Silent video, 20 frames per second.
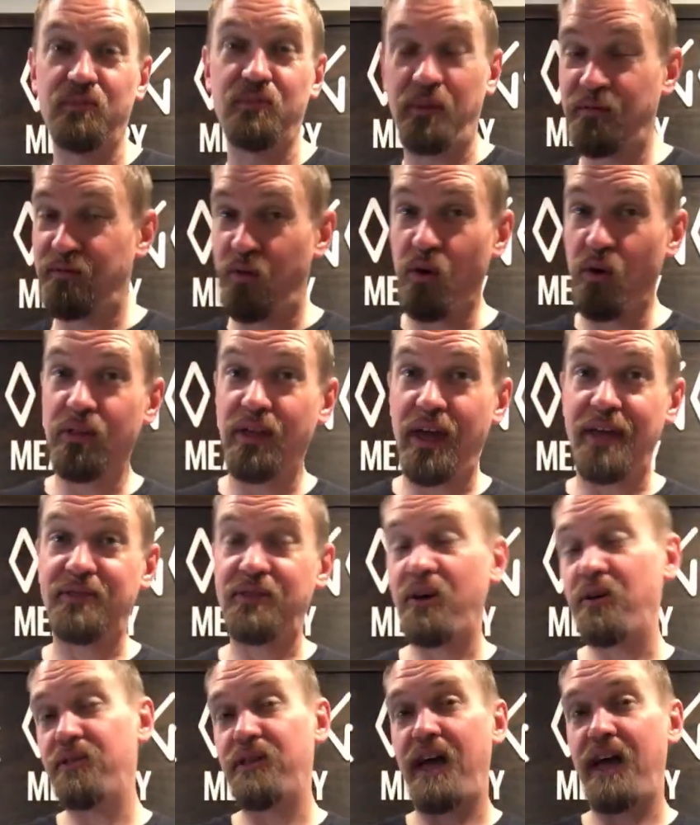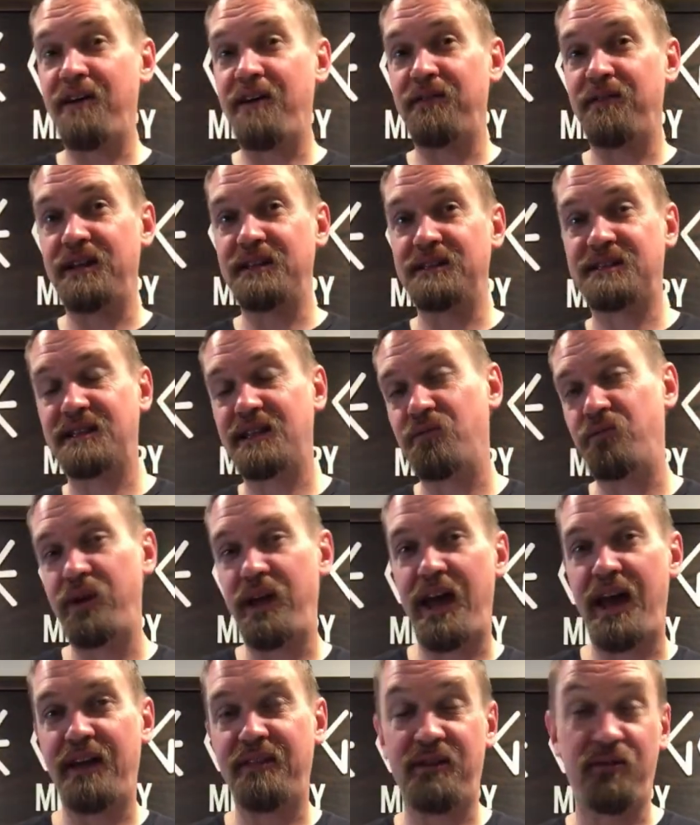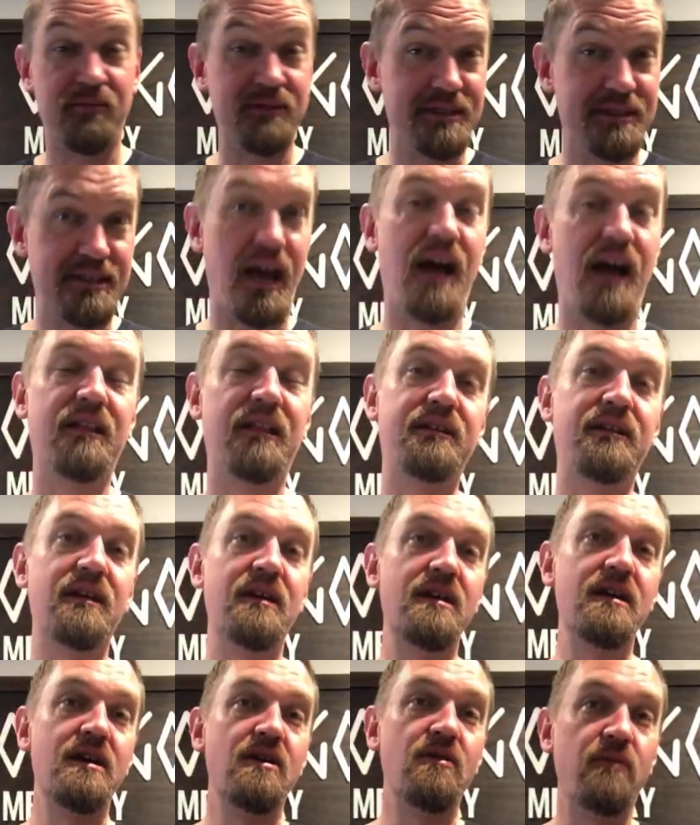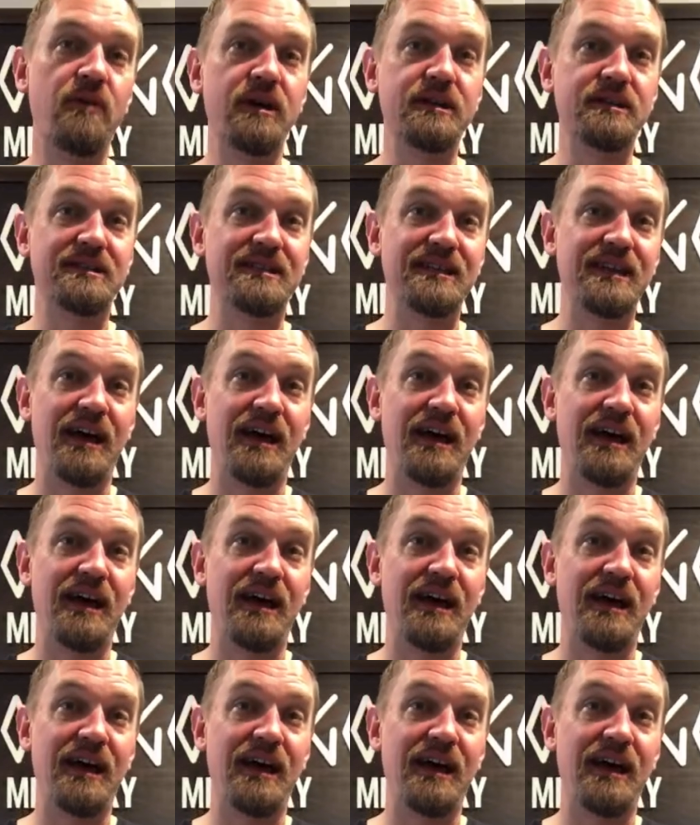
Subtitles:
Before that, though, the evidence that we had that was solid was